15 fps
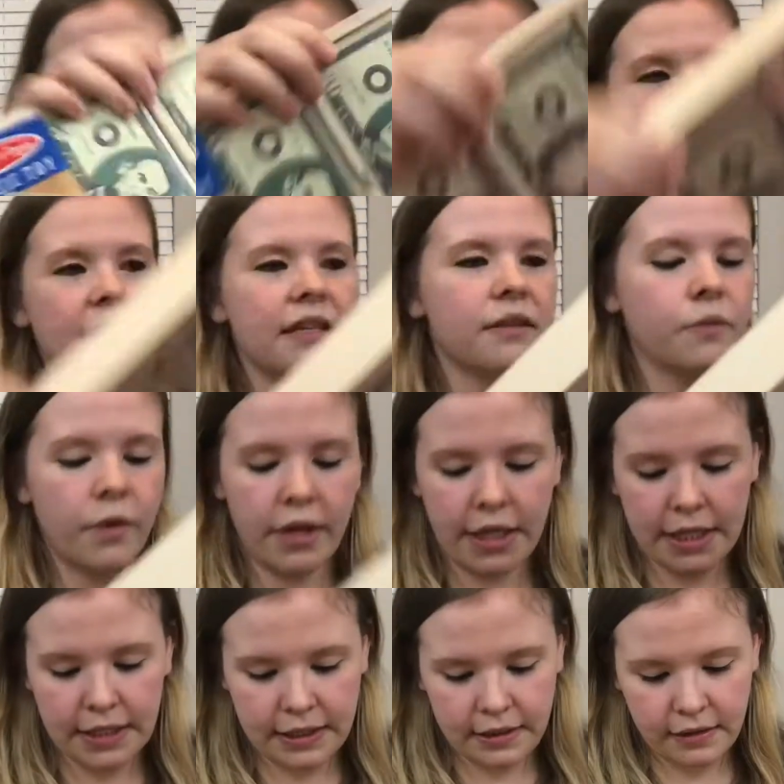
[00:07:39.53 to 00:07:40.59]
And this
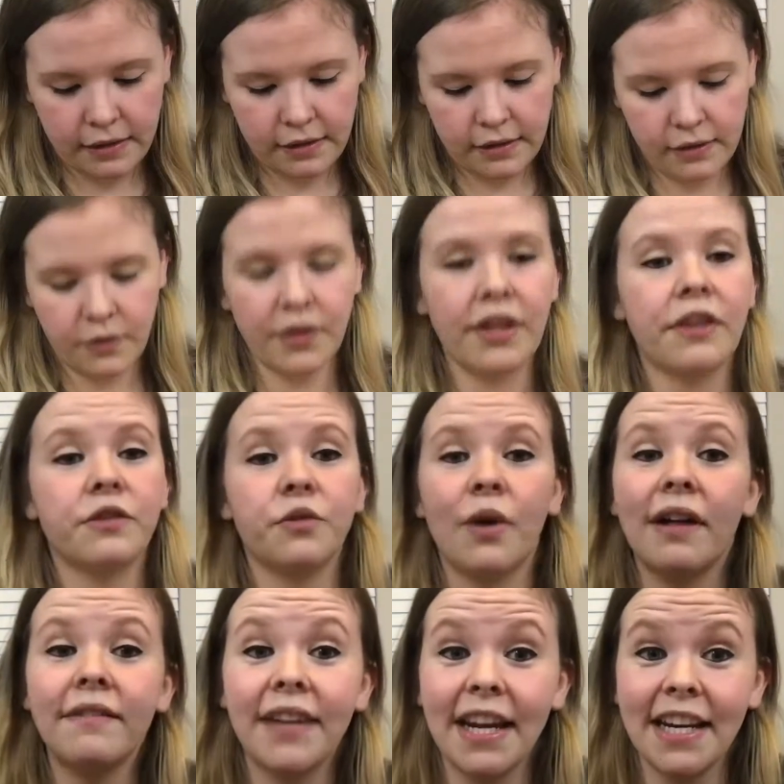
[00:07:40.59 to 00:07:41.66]
was only
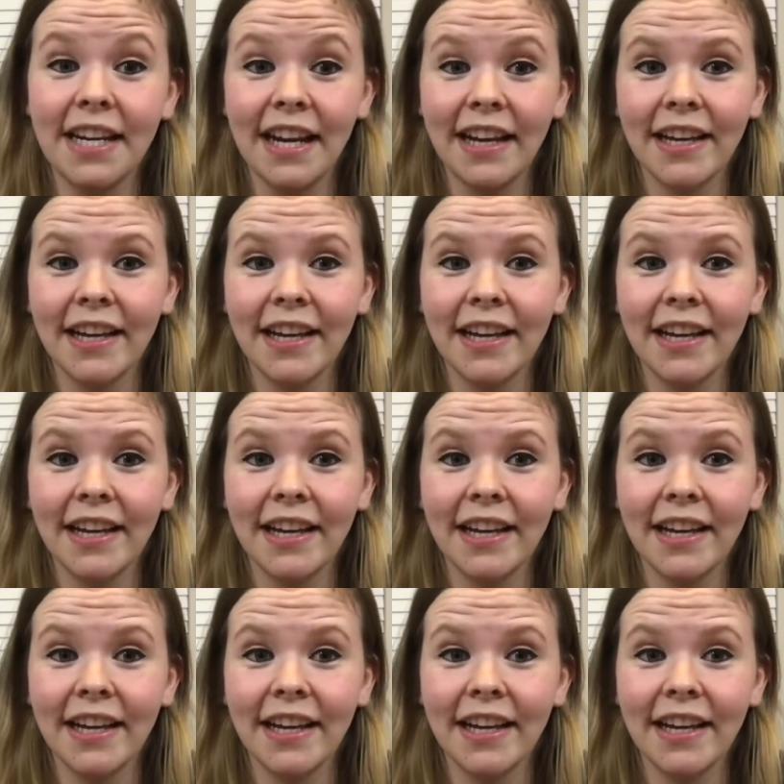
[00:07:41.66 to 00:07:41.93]
$12.99,